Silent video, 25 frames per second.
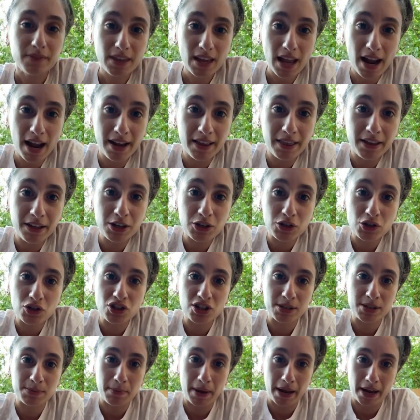I think you should
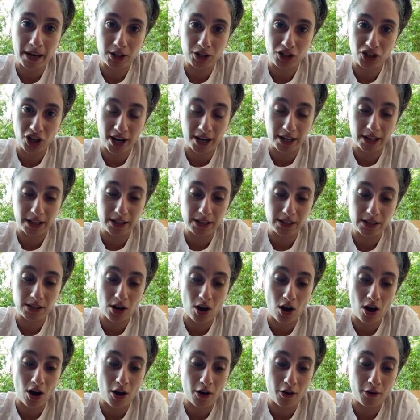just make a checklist
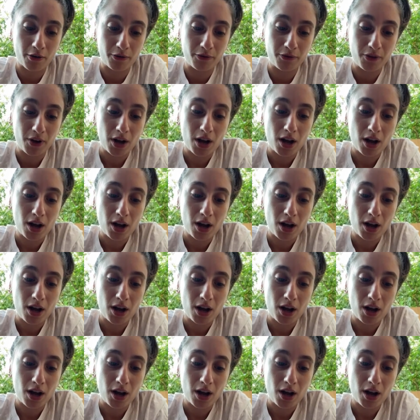of